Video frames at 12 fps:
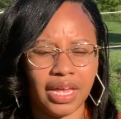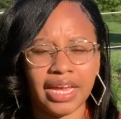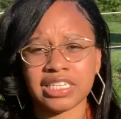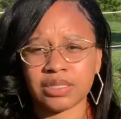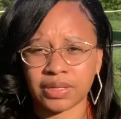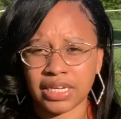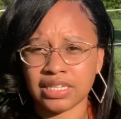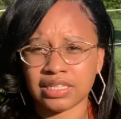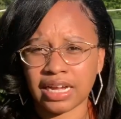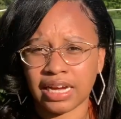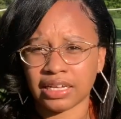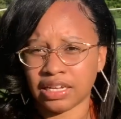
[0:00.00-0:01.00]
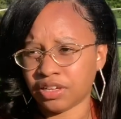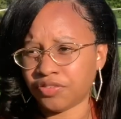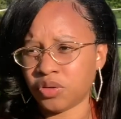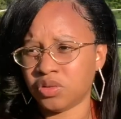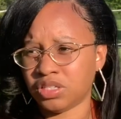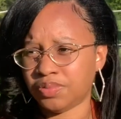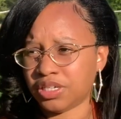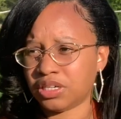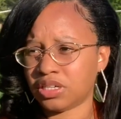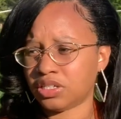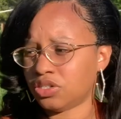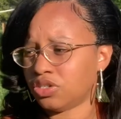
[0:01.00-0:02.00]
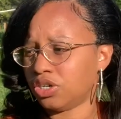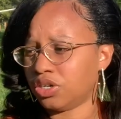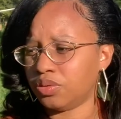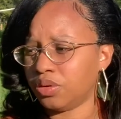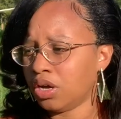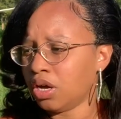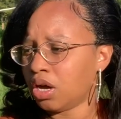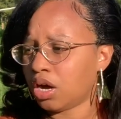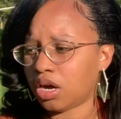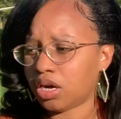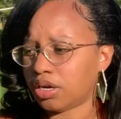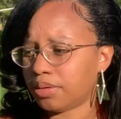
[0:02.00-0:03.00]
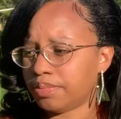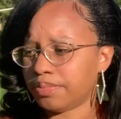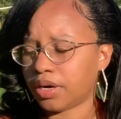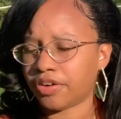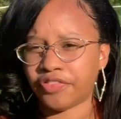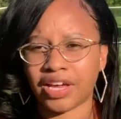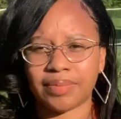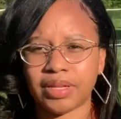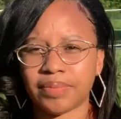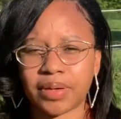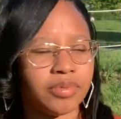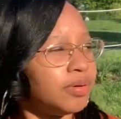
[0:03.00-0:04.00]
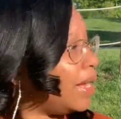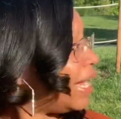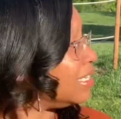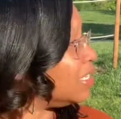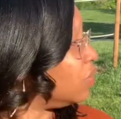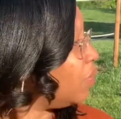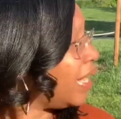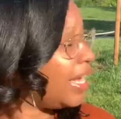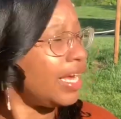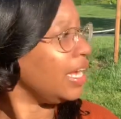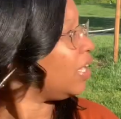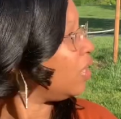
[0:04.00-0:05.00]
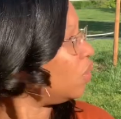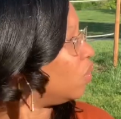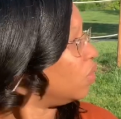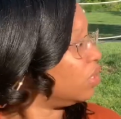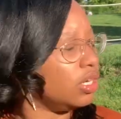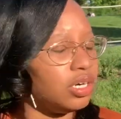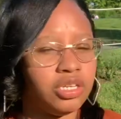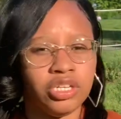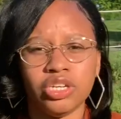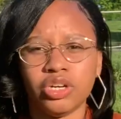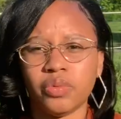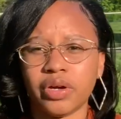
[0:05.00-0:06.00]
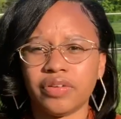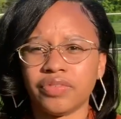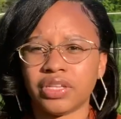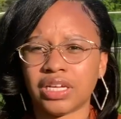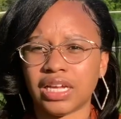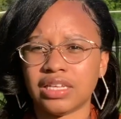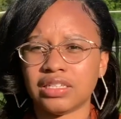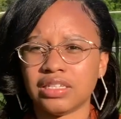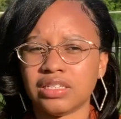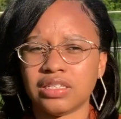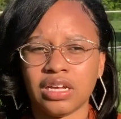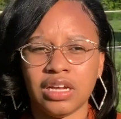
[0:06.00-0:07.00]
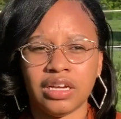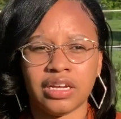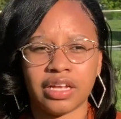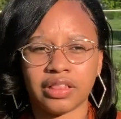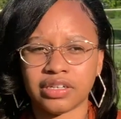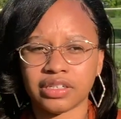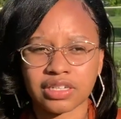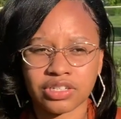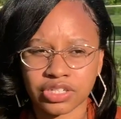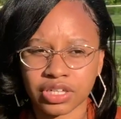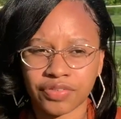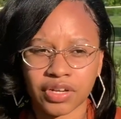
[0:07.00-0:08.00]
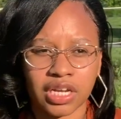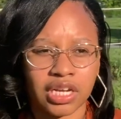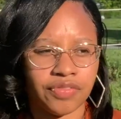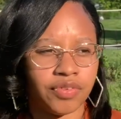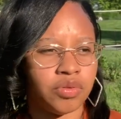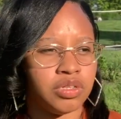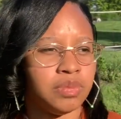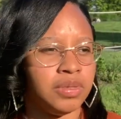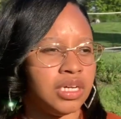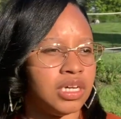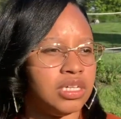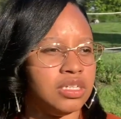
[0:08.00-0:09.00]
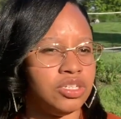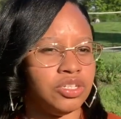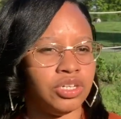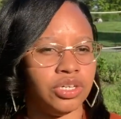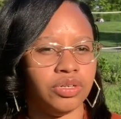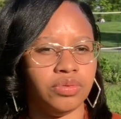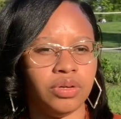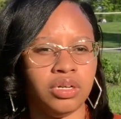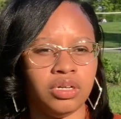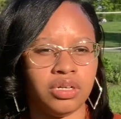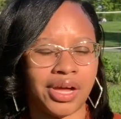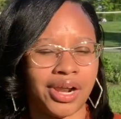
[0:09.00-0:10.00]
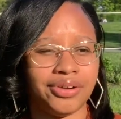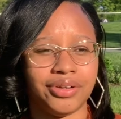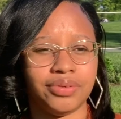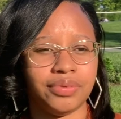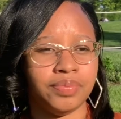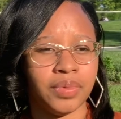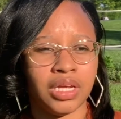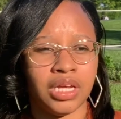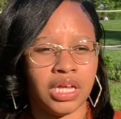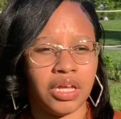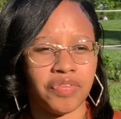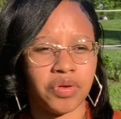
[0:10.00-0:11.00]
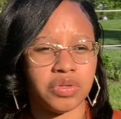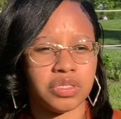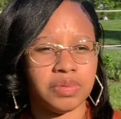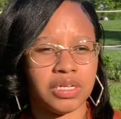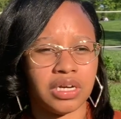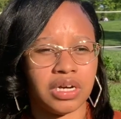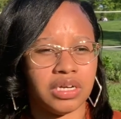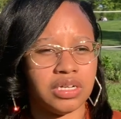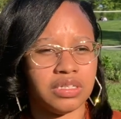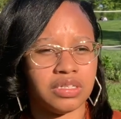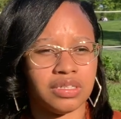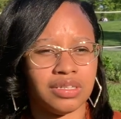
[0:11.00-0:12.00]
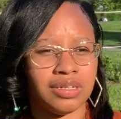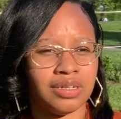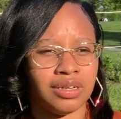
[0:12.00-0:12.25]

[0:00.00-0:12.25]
explains that. Like if it was because, you know, a family member passed away, or, you know, whatever the case is, get the death certificate. If it was because, you know, I don't know, if it was because,